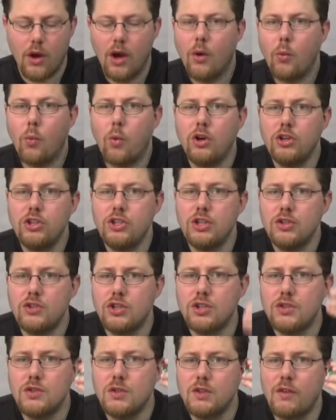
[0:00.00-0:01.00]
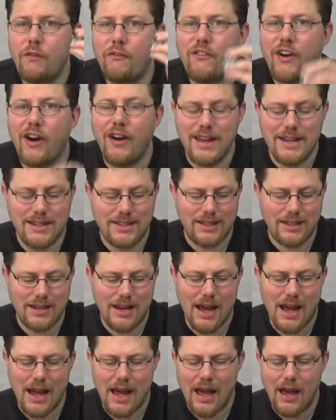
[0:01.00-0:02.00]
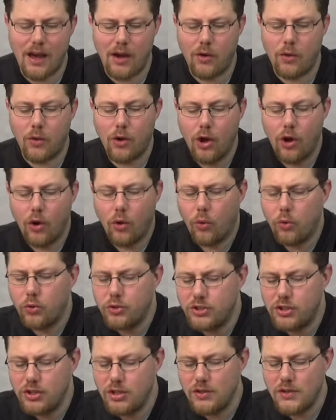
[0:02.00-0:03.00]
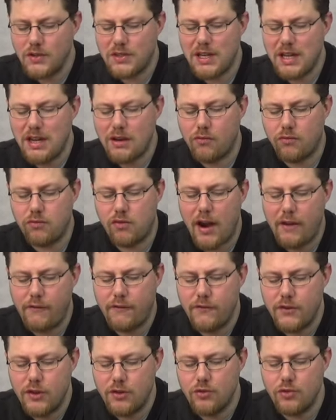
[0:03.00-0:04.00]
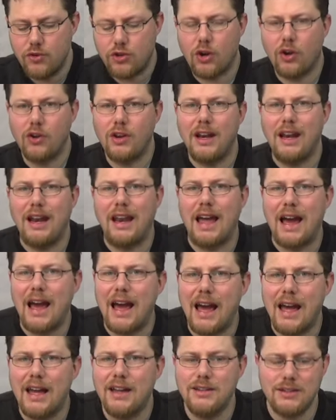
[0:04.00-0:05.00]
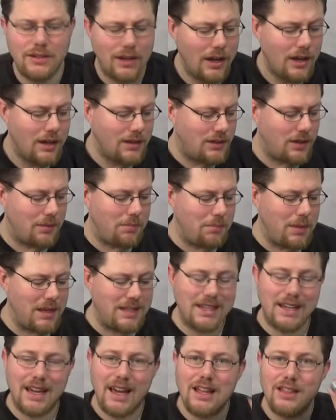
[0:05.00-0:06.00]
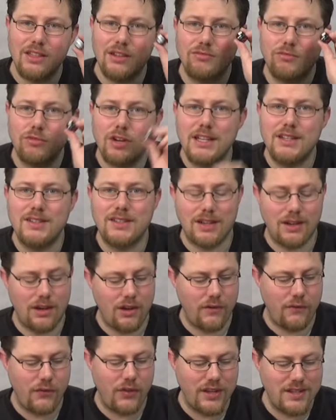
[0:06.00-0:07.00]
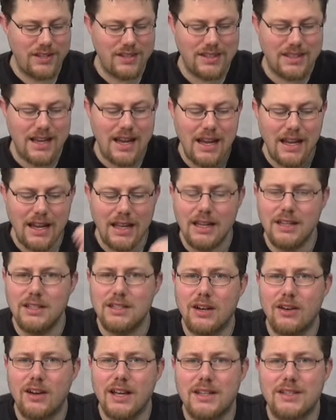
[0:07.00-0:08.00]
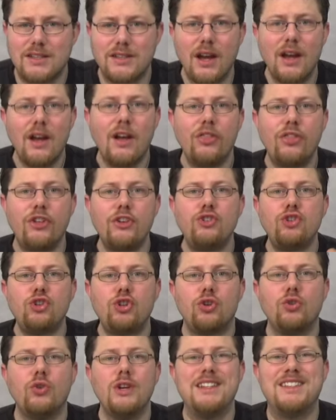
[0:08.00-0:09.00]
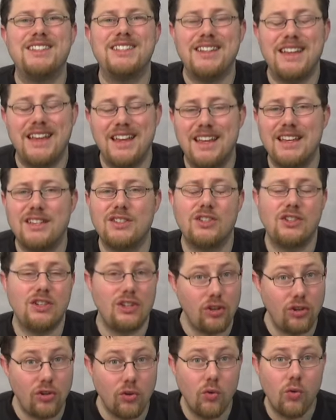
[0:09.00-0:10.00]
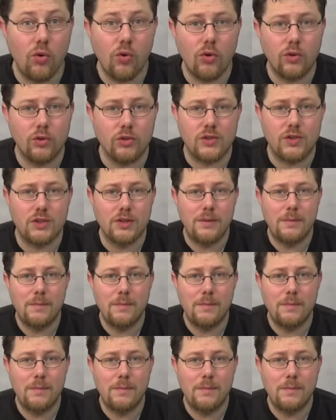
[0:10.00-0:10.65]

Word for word: What do you choose to fight and how? Or do you seek refuge on land to mitigate the risk of the sailing dice? The choice is yours.